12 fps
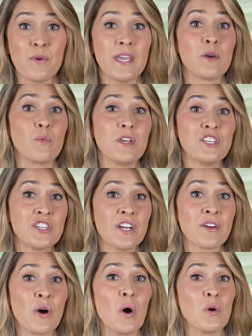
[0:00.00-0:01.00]
week, we
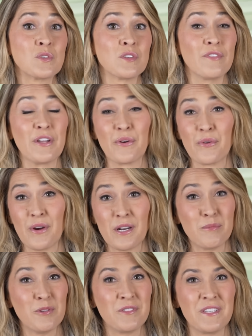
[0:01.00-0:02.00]
shared a host of
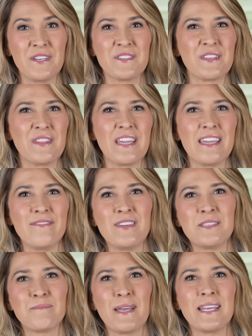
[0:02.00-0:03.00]
incredible deals in the E
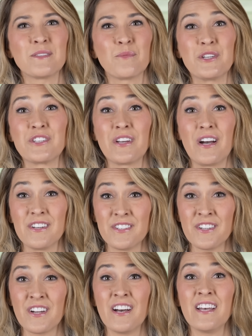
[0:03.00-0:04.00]
V space which
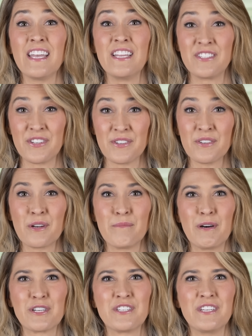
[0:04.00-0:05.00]
undercut internal
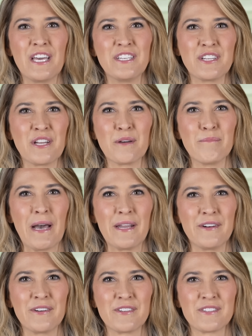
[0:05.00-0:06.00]
combustion engine
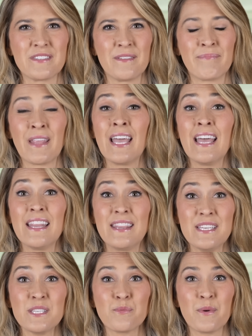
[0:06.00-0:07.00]
competitors.
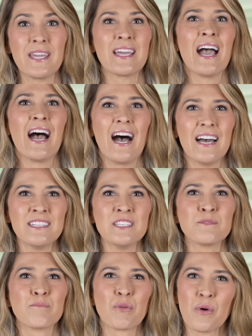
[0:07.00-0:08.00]
This week,
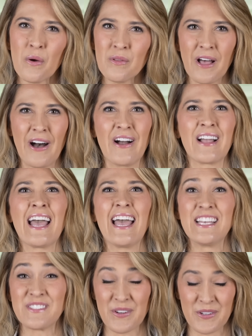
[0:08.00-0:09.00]
Honda's Prologue
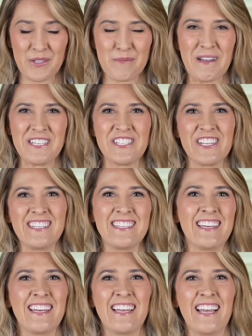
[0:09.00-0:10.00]
has earned a mention.
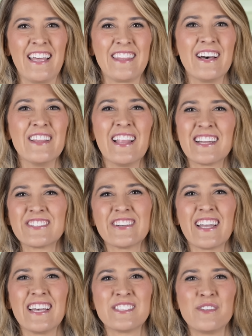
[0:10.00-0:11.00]
The
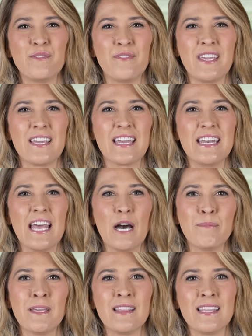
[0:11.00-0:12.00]
electric S U V can
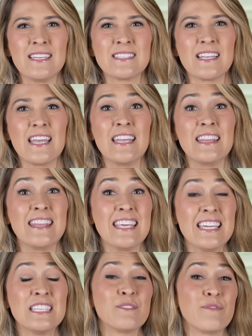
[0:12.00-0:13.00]
now be leased in
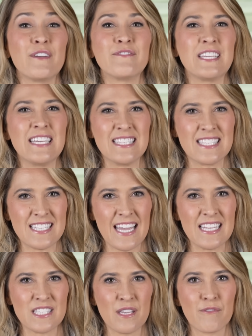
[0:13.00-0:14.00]
these fifteen
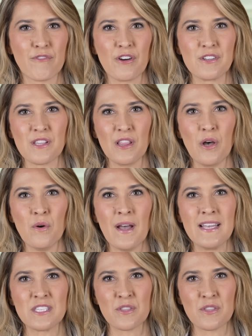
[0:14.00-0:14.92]
states for as low as